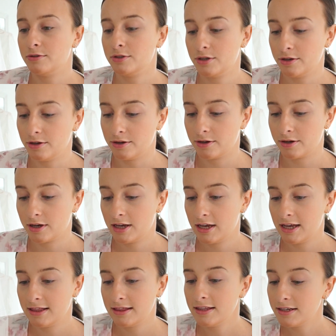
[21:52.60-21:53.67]
took
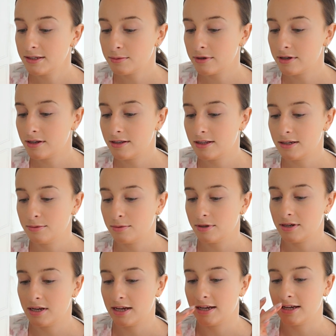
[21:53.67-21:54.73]
this one. This
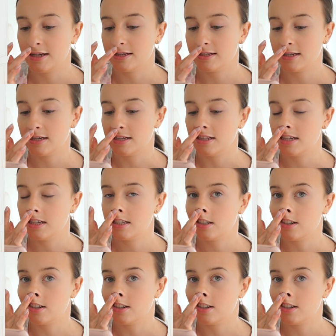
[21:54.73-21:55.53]
one is in this